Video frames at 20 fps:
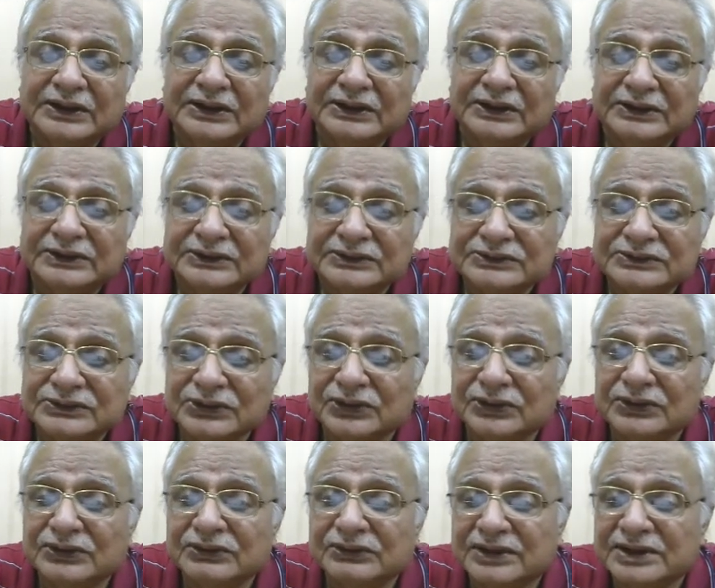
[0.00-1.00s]

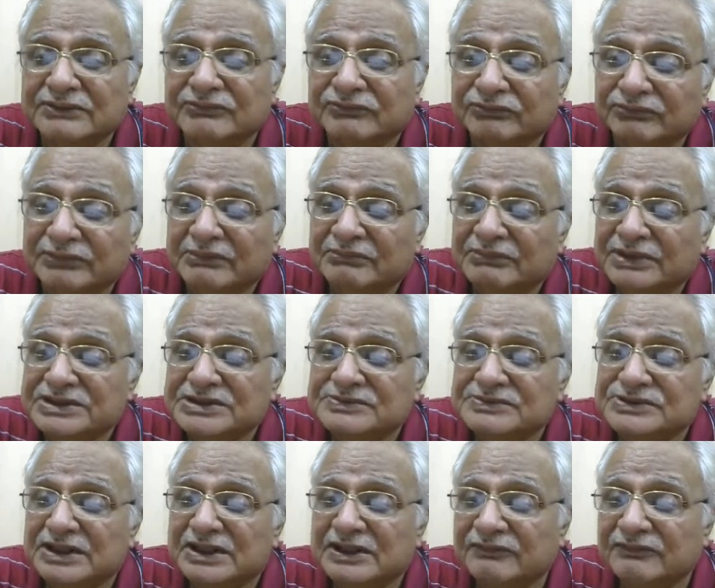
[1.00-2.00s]
So, membership
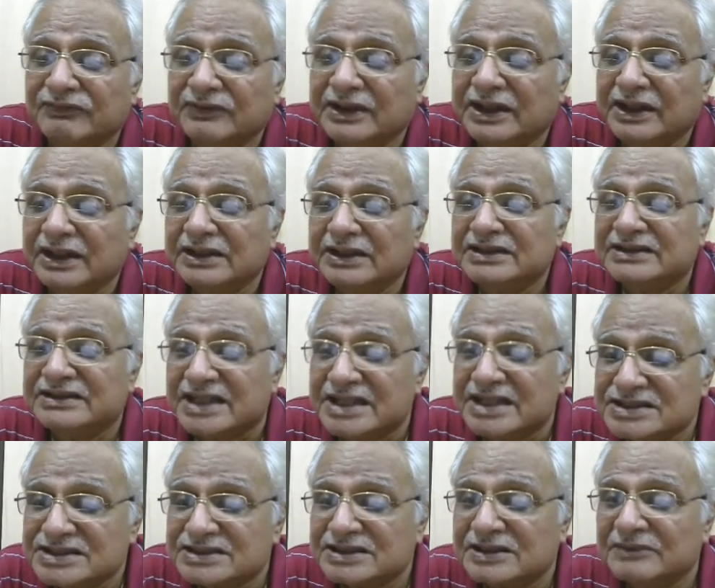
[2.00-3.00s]
certificate,
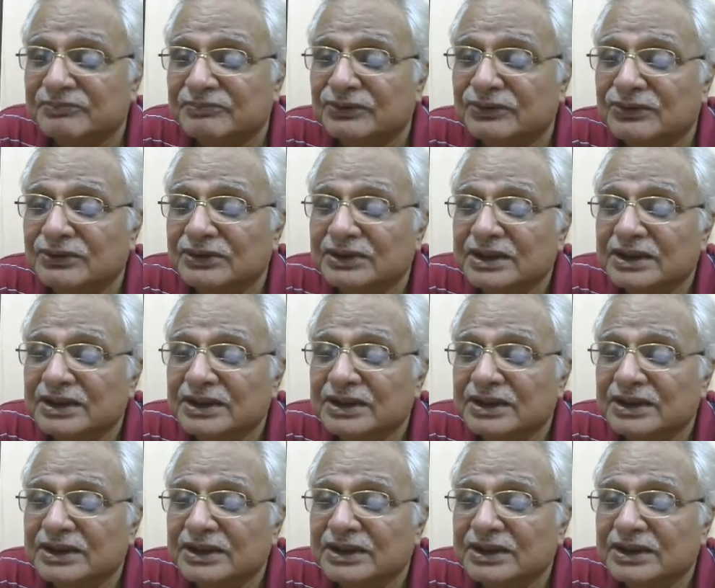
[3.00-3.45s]
test report,